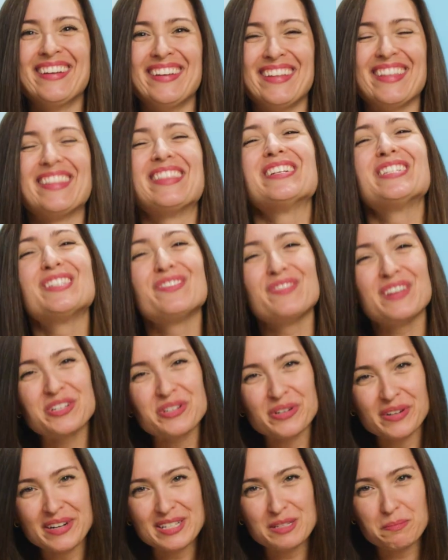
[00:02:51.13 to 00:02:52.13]
This
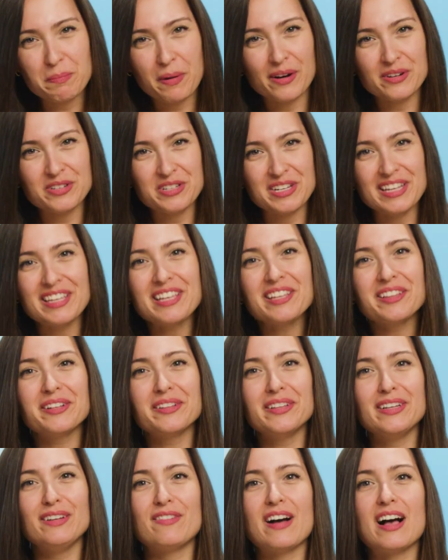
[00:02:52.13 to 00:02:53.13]
feature is
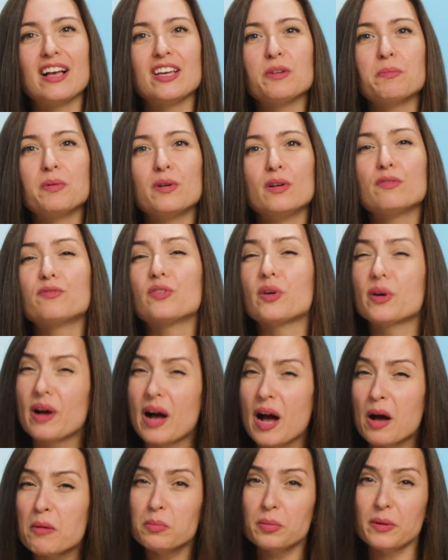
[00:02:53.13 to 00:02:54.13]
particularly valuable for
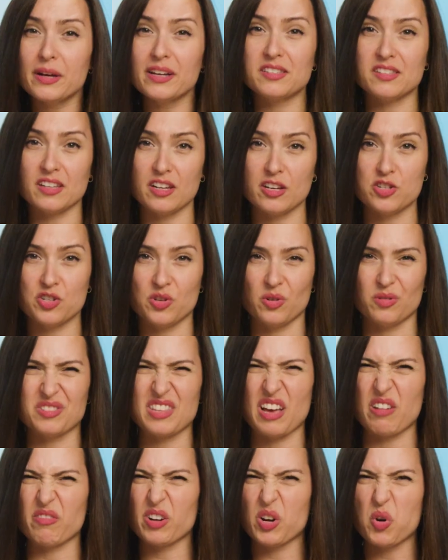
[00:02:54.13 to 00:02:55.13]
complex issues
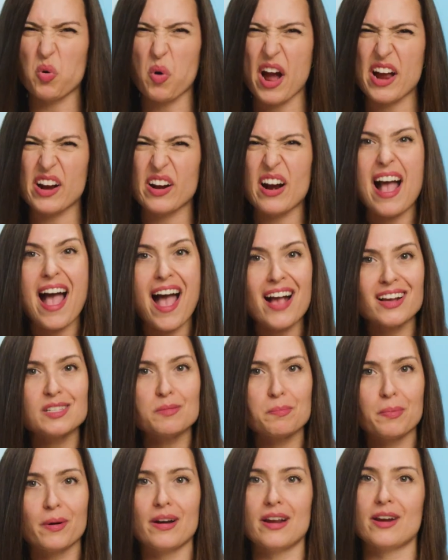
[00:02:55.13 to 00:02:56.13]
that require
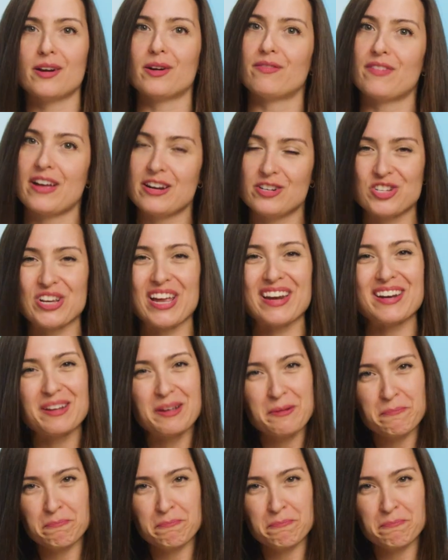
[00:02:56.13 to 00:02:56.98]
expert intervention.